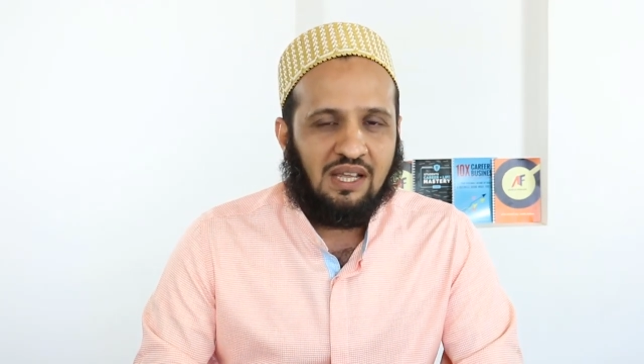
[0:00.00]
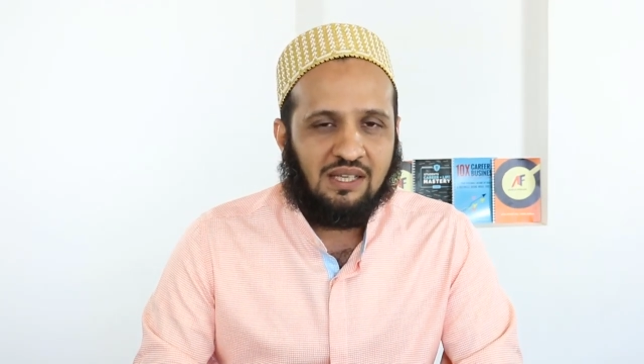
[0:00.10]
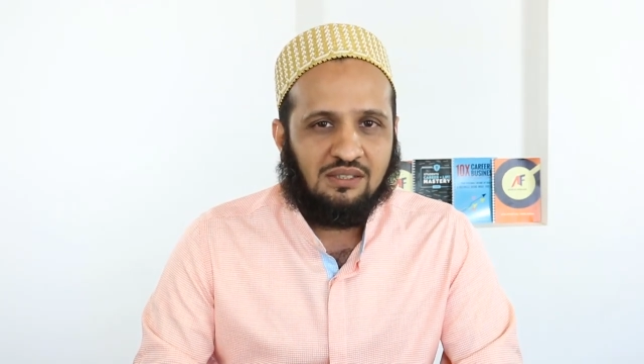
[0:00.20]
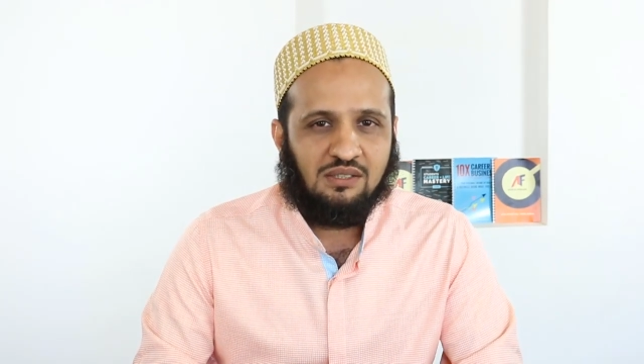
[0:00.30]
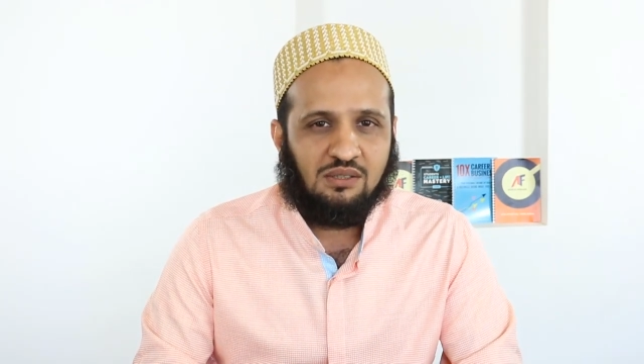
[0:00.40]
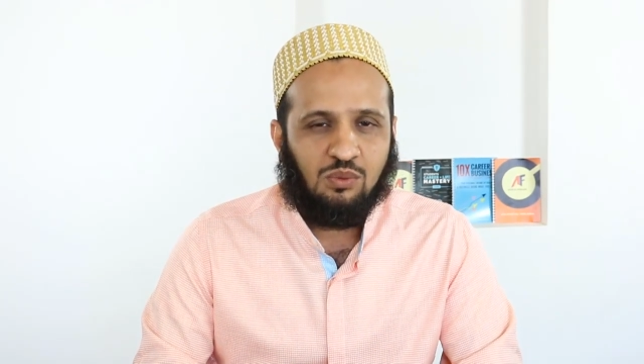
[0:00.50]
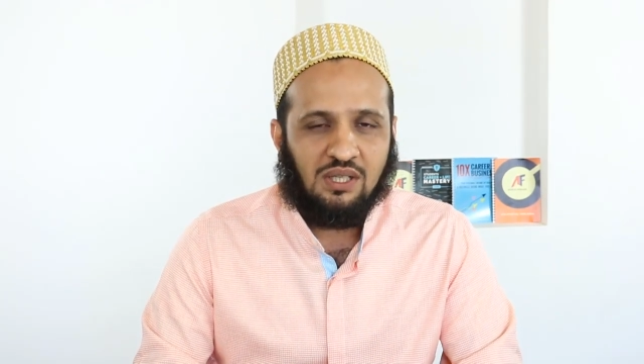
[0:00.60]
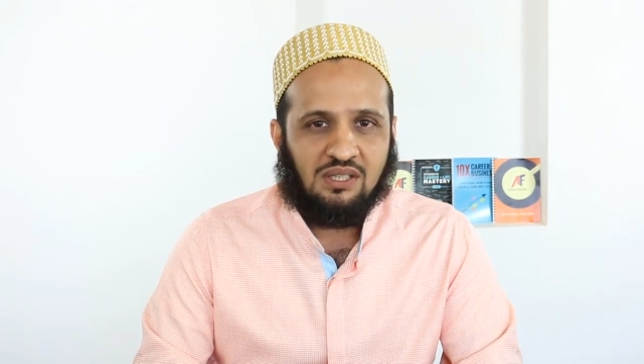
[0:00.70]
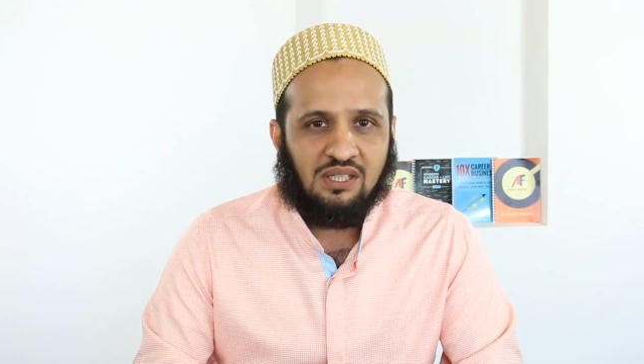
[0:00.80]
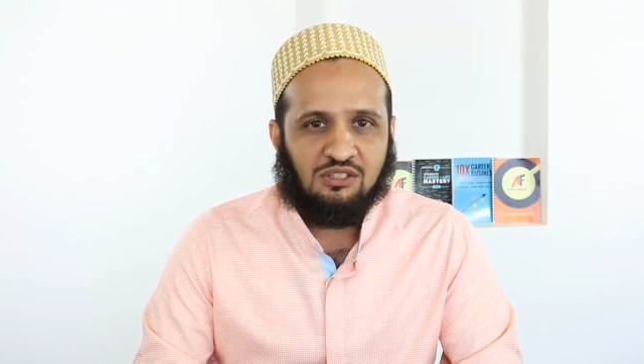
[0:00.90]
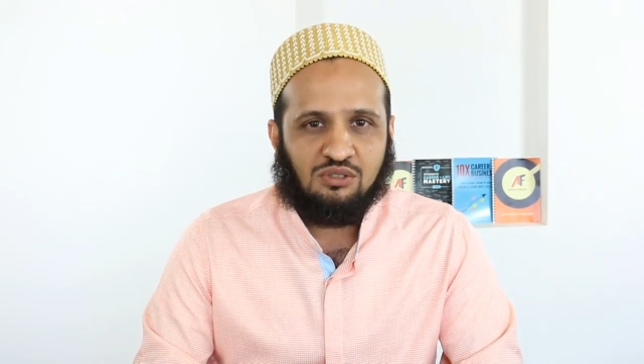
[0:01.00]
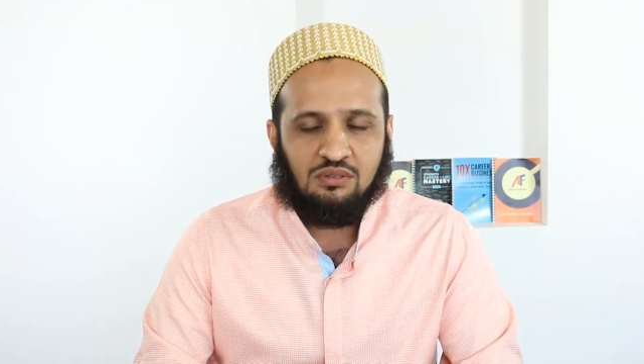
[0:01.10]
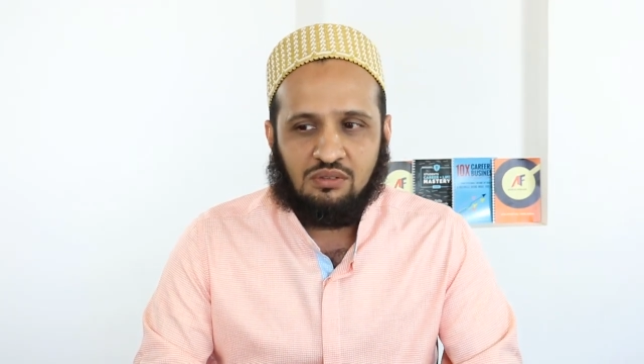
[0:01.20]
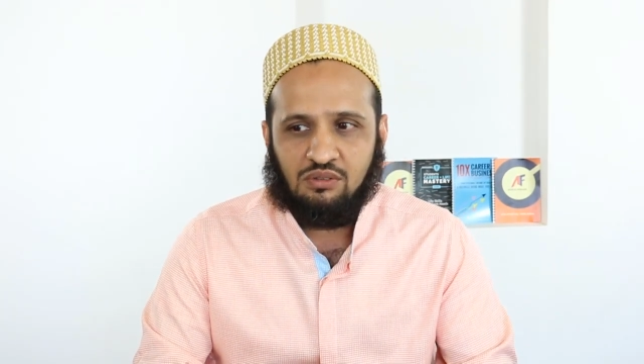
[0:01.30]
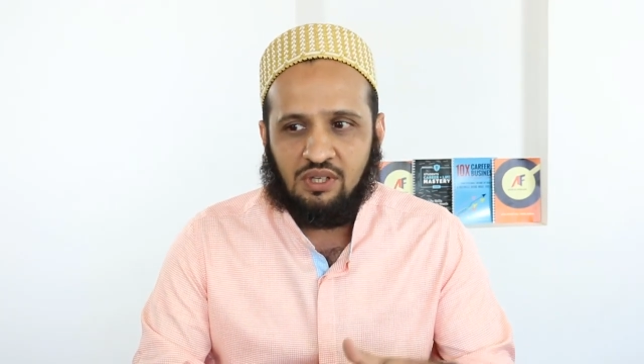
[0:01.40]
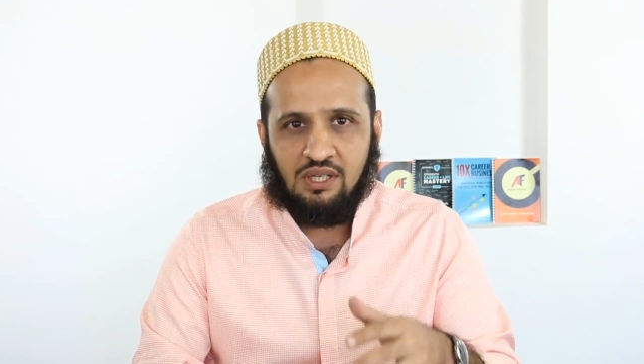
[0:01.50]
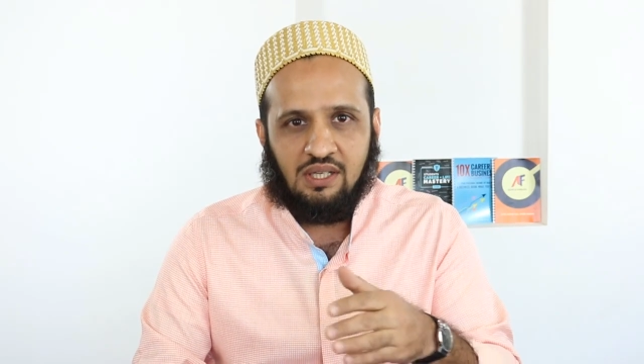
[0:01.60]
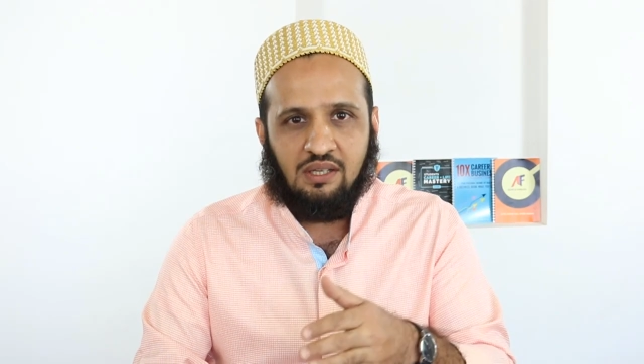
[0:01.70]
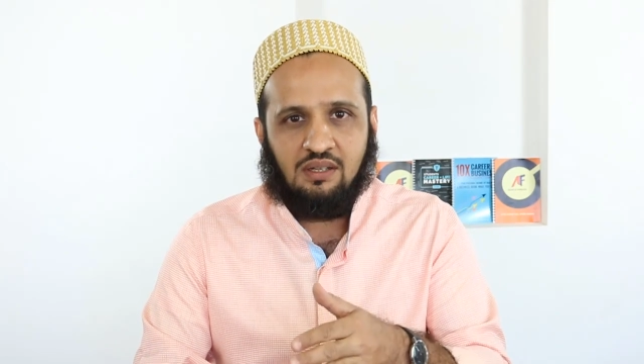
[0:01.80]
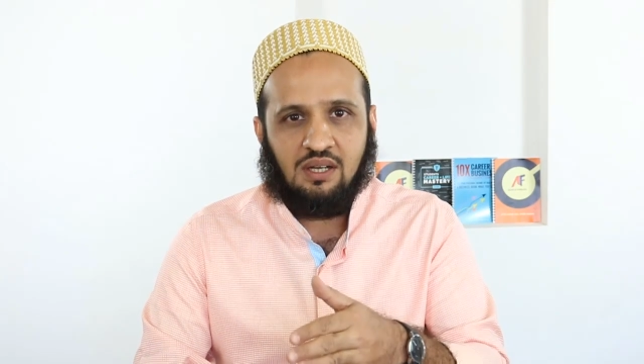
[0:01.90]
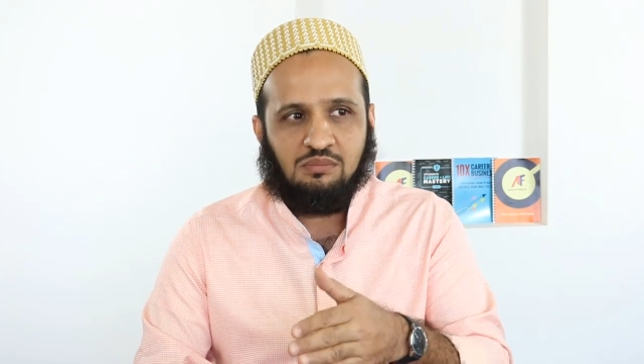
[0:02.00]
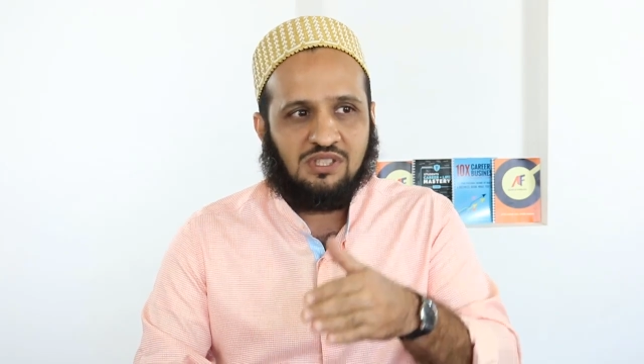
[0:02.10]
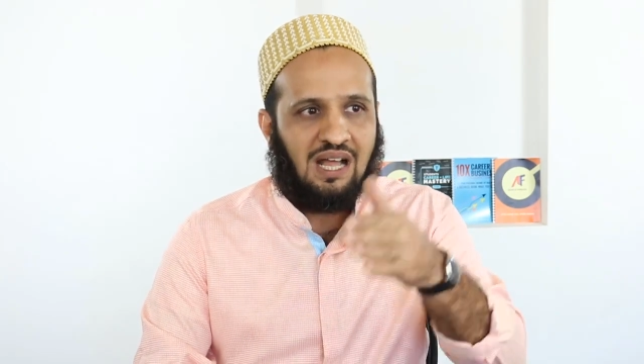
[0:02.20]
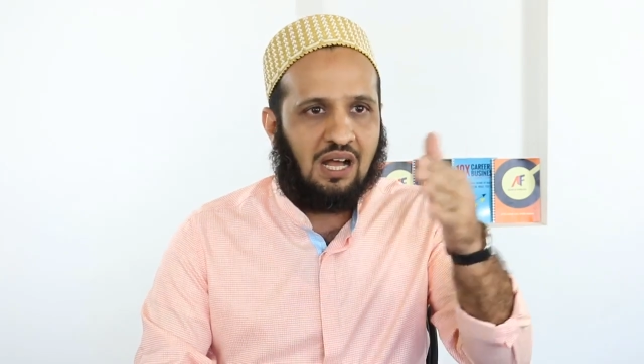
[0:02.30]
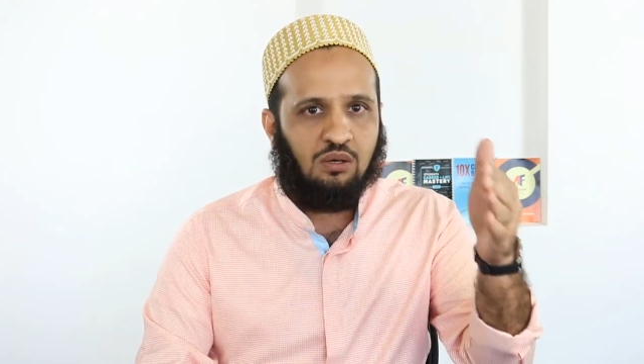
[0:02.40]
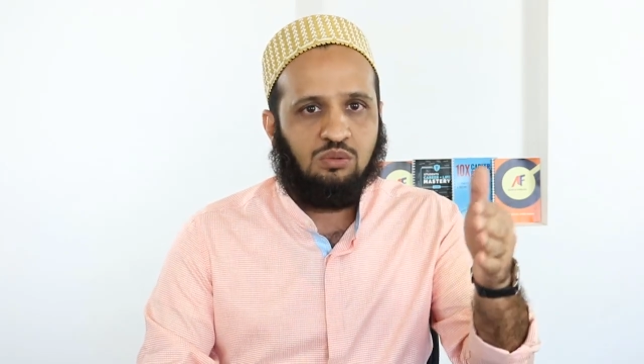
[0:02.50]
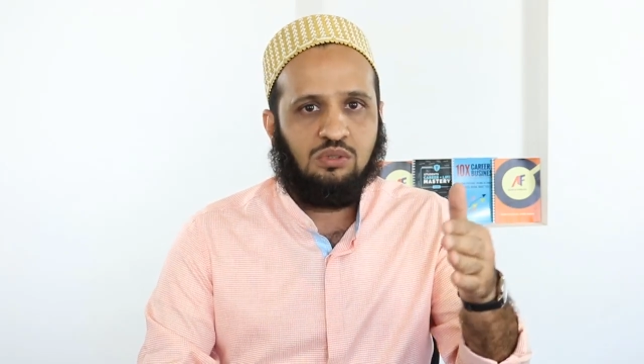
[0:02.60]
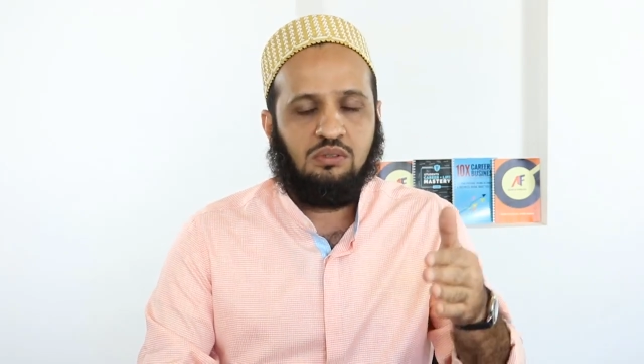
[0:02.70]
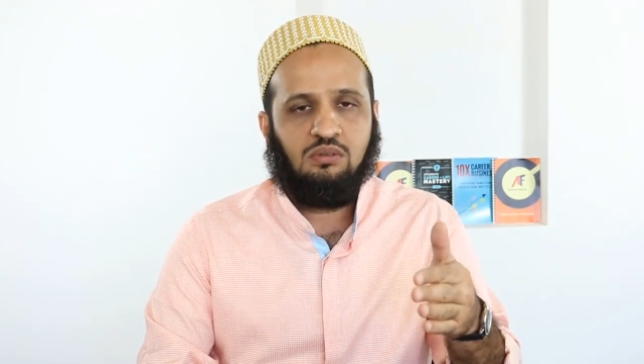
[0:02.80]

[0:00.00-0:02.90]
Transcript: And one thing really comes out